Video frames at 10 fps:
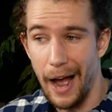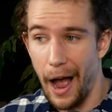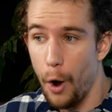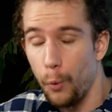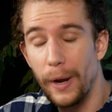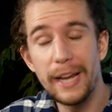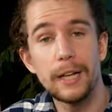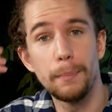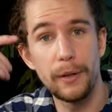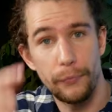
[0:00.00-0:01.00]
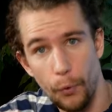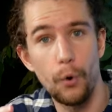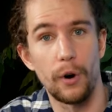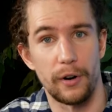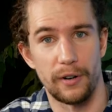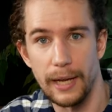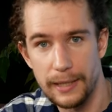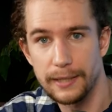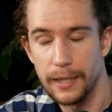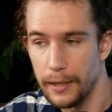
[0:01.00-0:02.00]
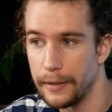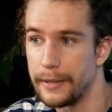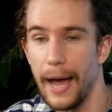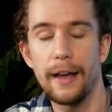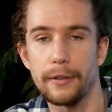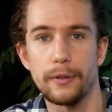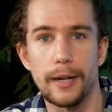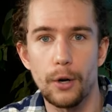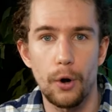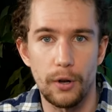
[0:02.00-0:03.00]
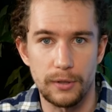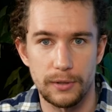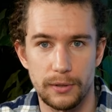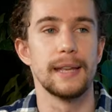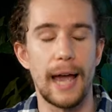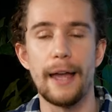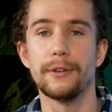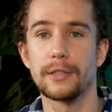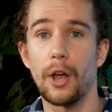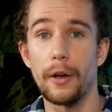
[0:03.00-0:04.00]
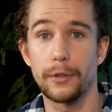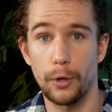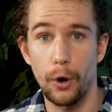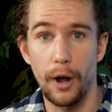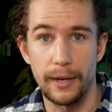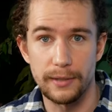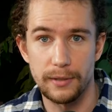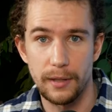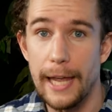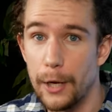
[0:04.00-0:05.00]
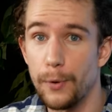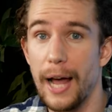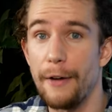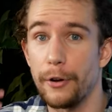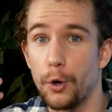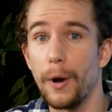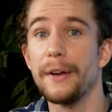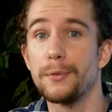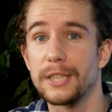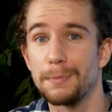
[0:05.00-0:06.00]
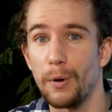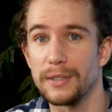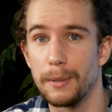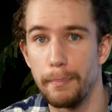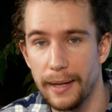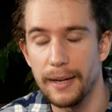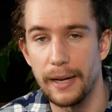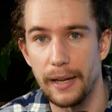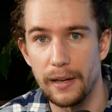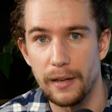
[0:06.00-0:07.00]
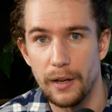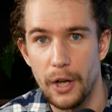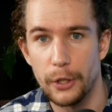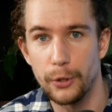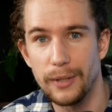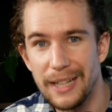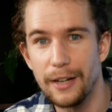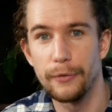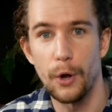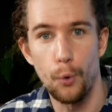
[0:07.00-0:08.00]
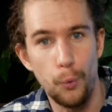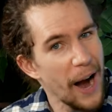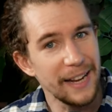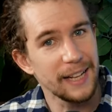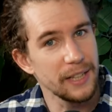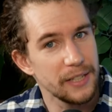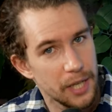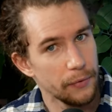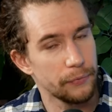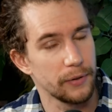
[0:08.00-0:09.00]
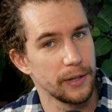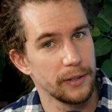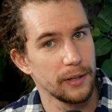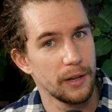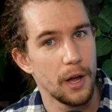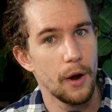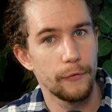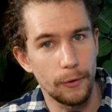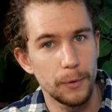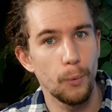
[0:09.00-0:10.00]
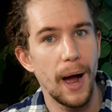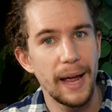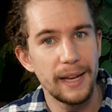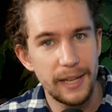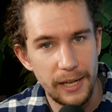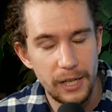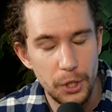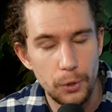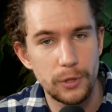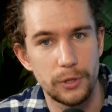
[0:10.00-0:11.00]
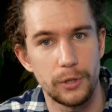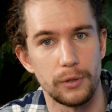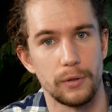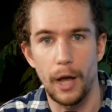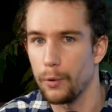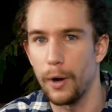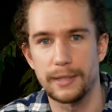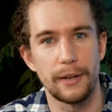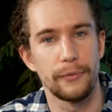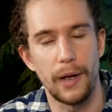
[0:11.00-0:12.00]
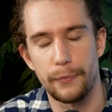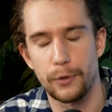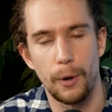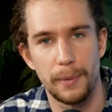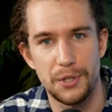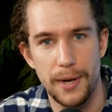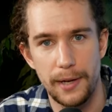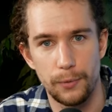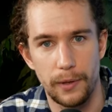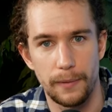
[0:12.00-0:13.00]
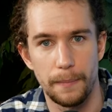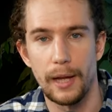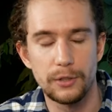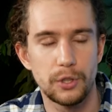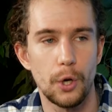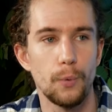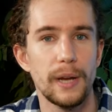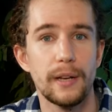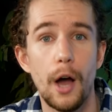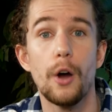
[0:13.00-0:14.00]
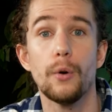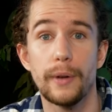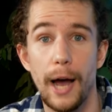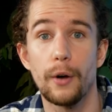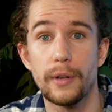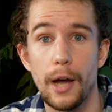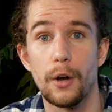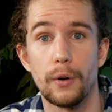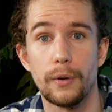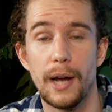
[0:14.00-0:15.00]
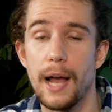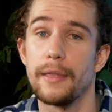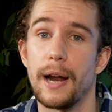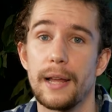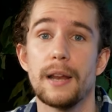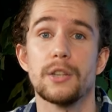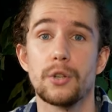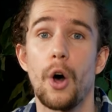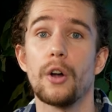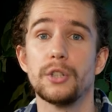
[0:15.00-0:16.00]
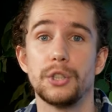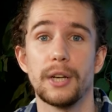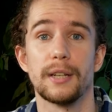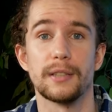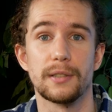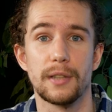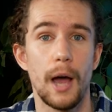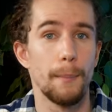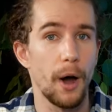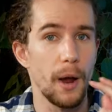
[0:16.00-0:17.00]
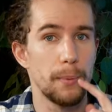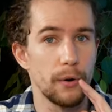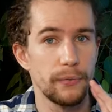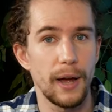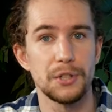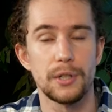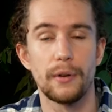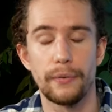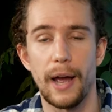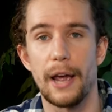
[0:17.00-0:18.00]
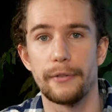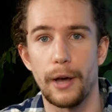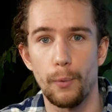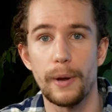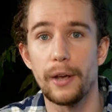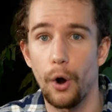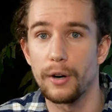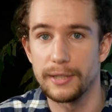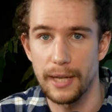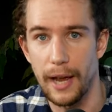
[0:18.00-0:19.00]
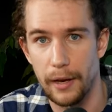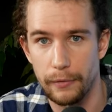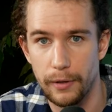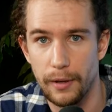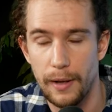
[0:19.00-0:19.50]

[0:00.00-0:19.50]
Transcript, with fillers: a week before his death on that cross gave his life to Christ, he would have a great responsibility to live radically different from the way he used to. Otherwise, that faith would not be genuine. And so we know now know that it is not just by a profession of faith that we are saved,